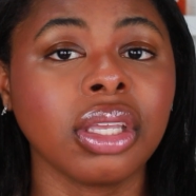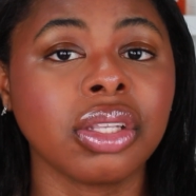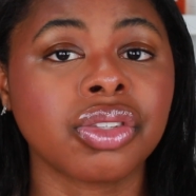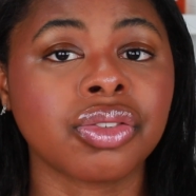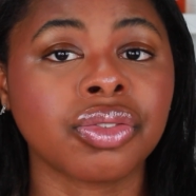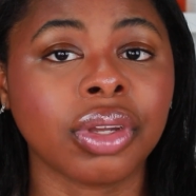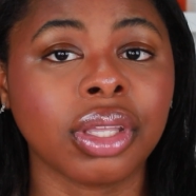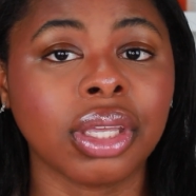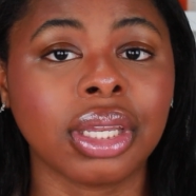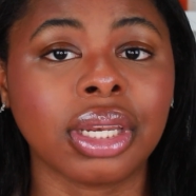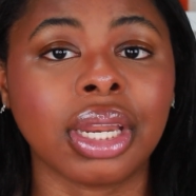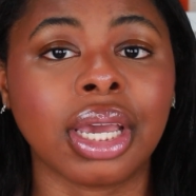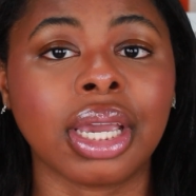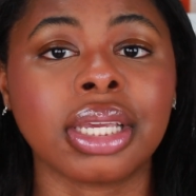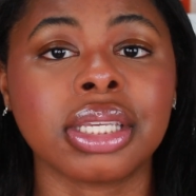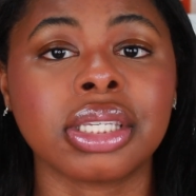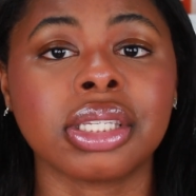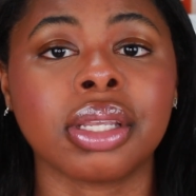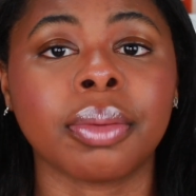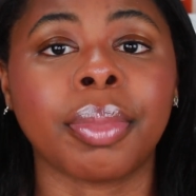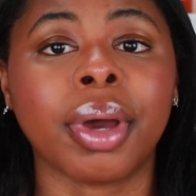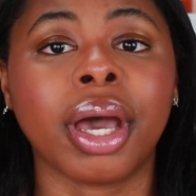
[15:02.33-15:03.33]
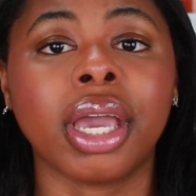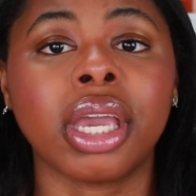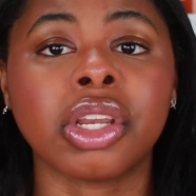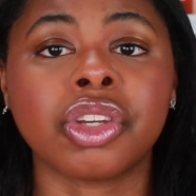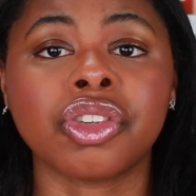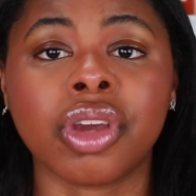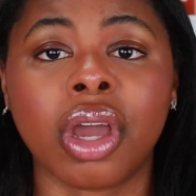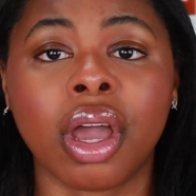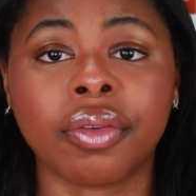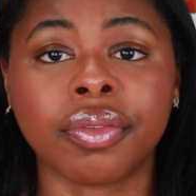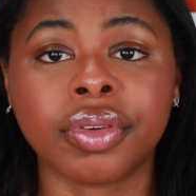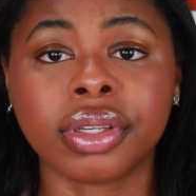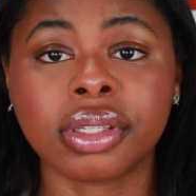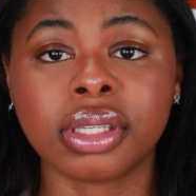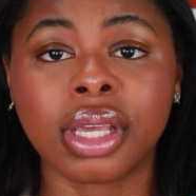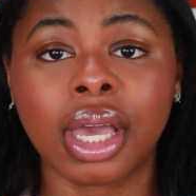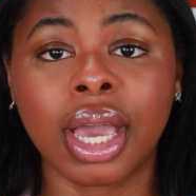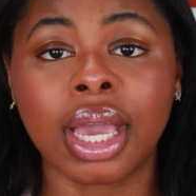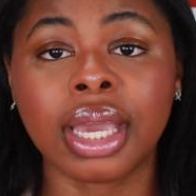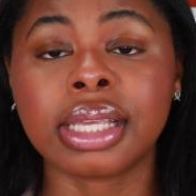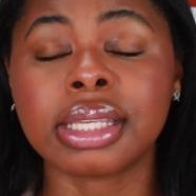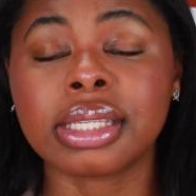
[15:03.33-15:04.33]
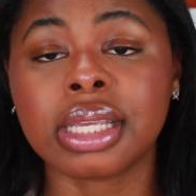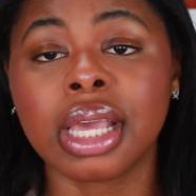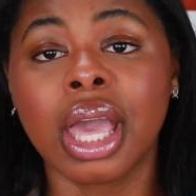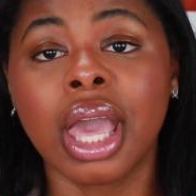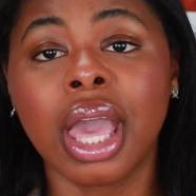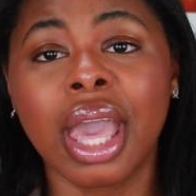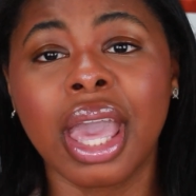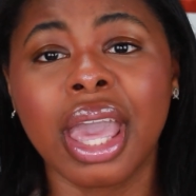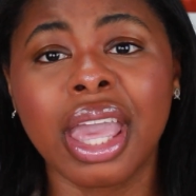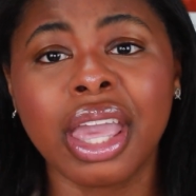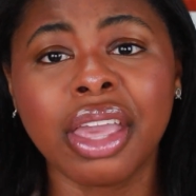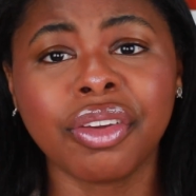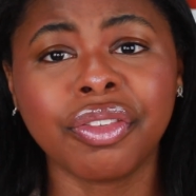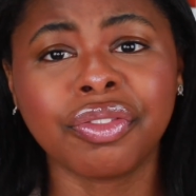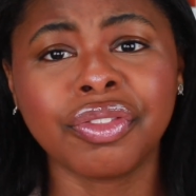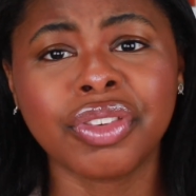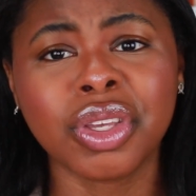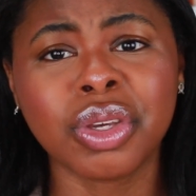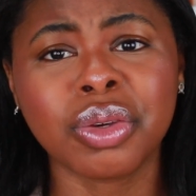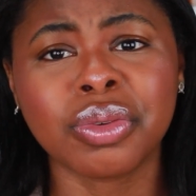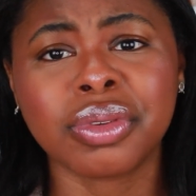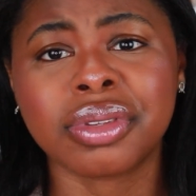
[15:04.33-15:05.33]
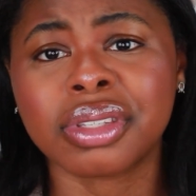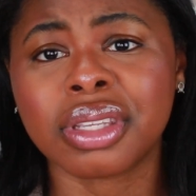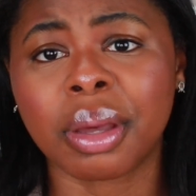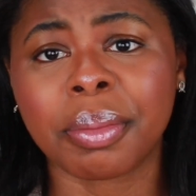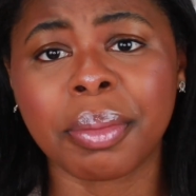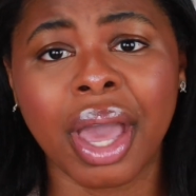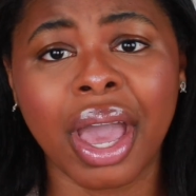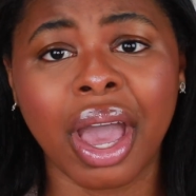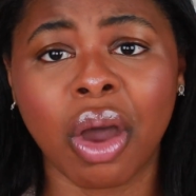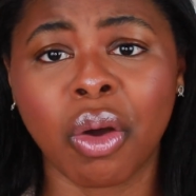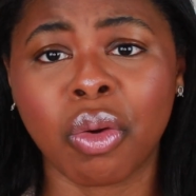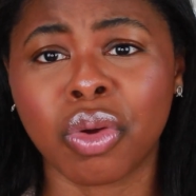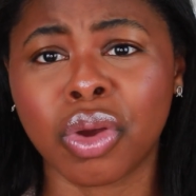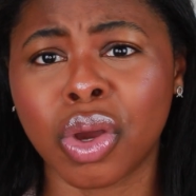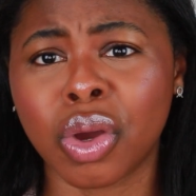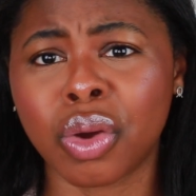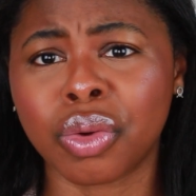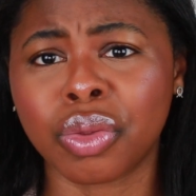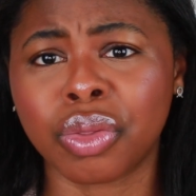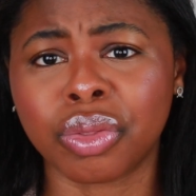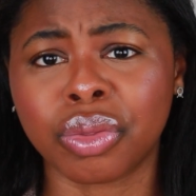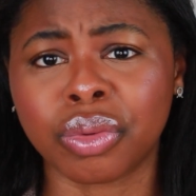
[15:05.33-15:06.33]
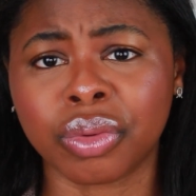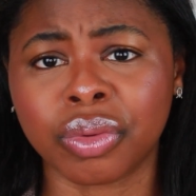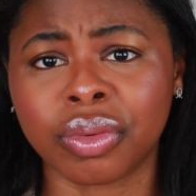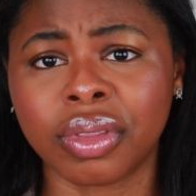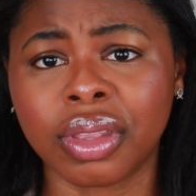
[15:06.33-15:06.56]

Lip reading: it's really nice to buy a travel size if you somehow go through